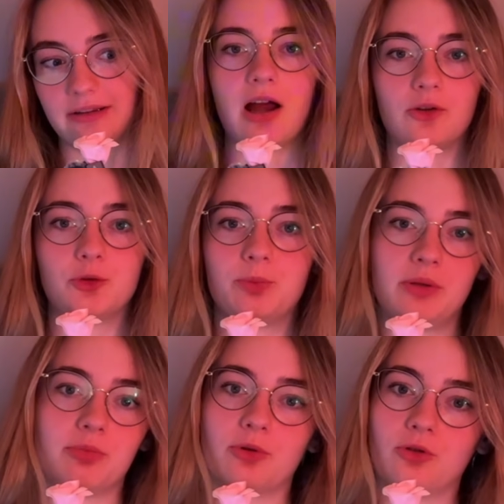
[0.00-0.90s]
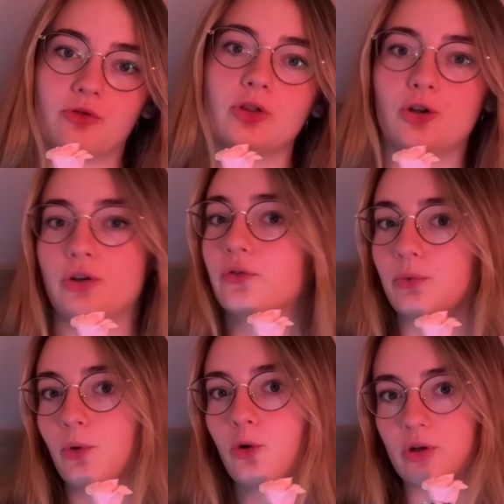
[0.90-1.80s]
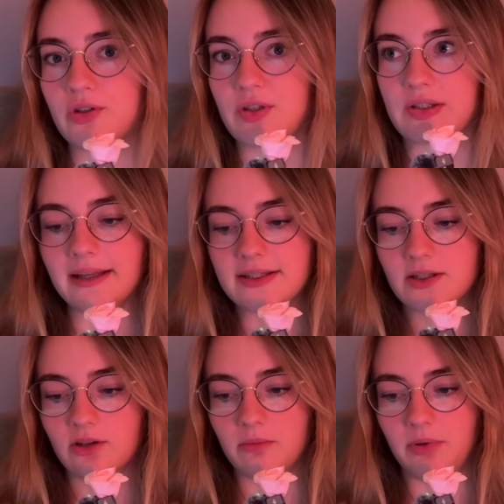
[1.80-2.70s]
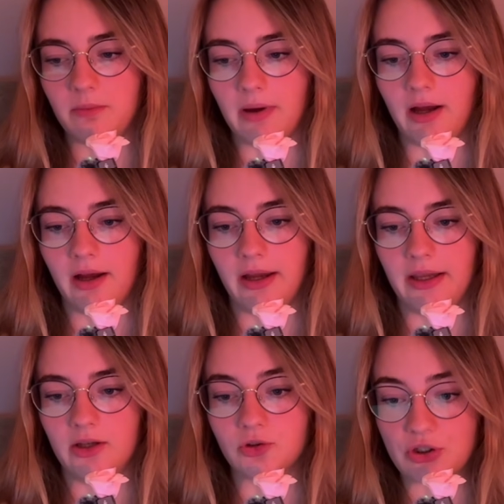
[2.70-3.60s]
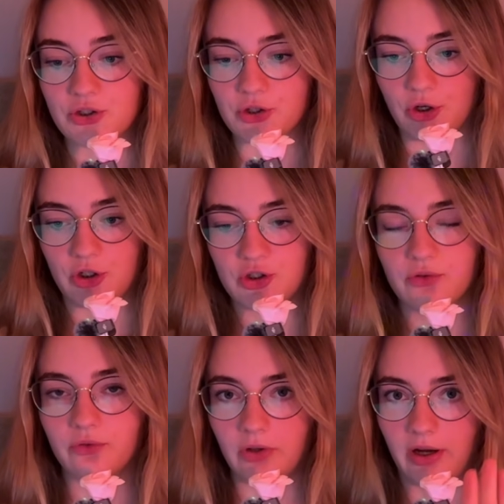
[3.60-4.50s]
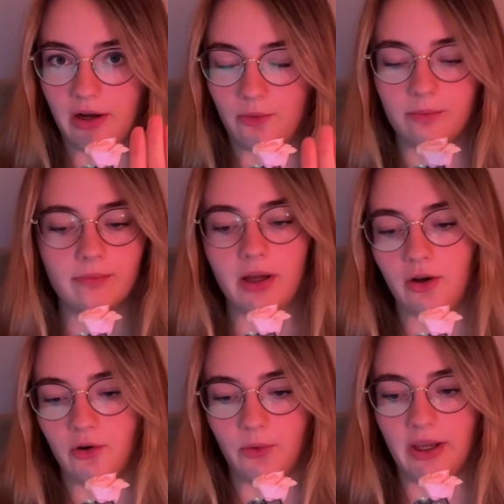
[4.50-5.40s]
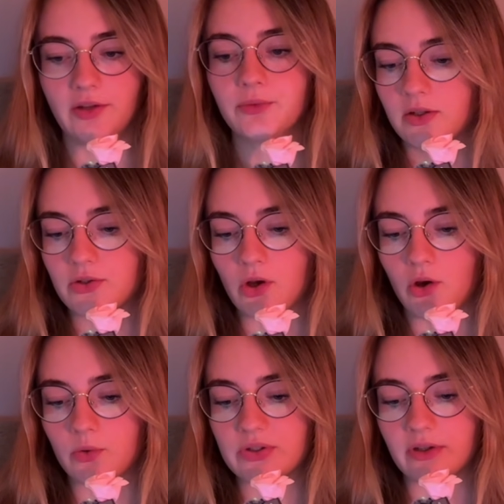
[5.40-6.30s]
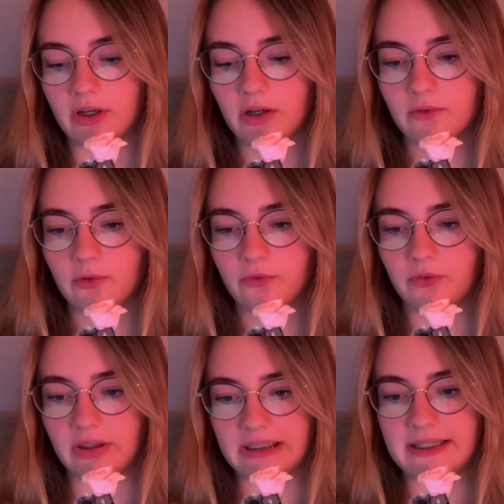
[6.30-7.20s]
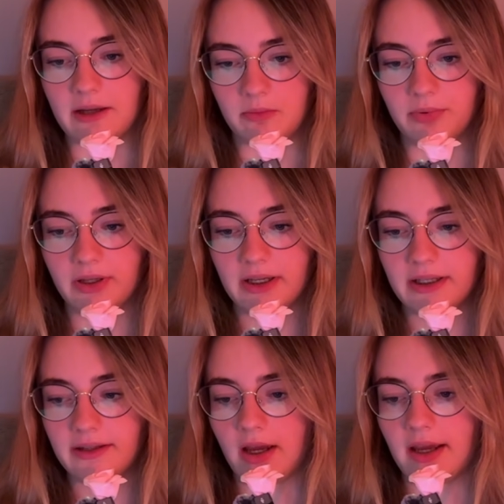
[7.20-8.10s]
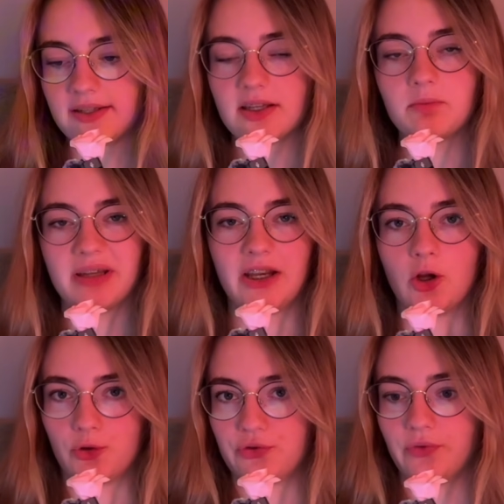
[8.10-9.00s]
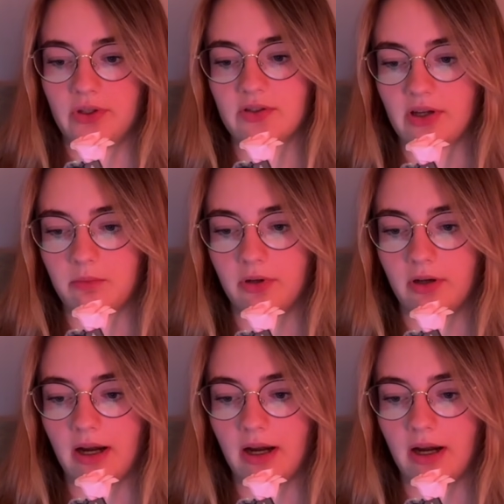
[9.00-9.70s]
How do people learn from courses? That's gonna be my research for now. I don't know yet. So starting off with the template, I set mini goals for the summer.